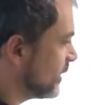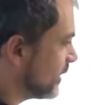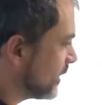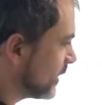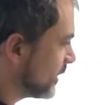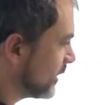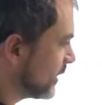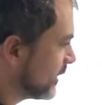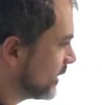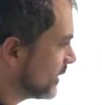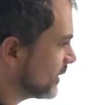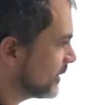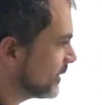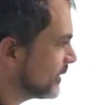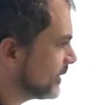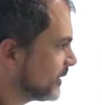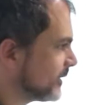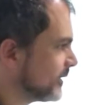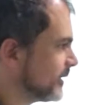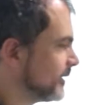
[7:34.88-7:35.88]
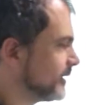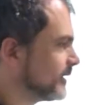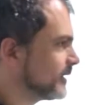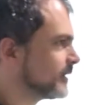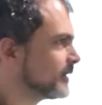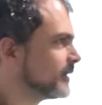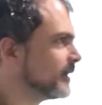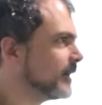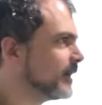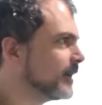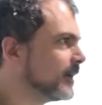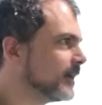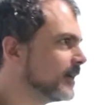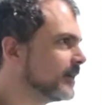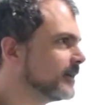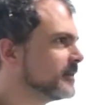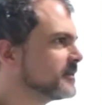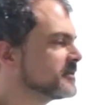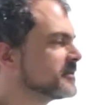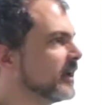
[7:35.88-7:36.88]
a
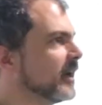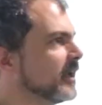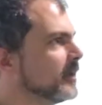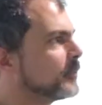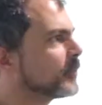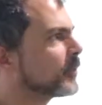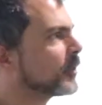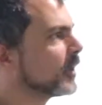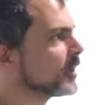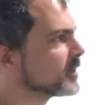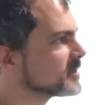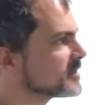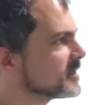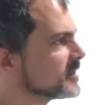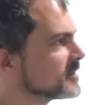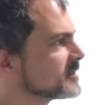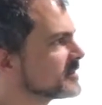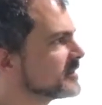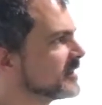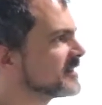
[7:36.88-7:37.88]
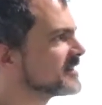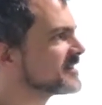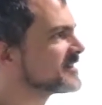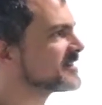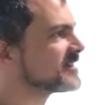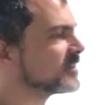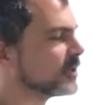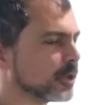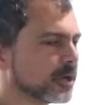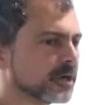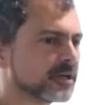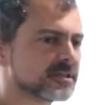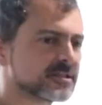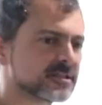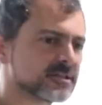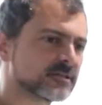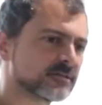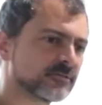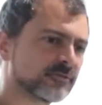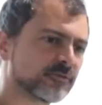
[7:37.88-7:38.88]
design process that
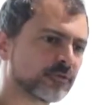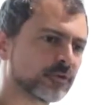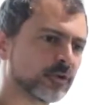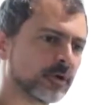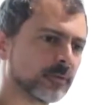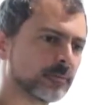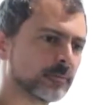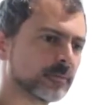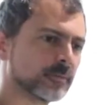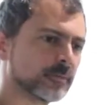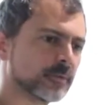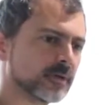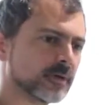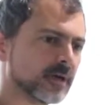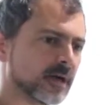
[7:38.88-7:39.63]
starts from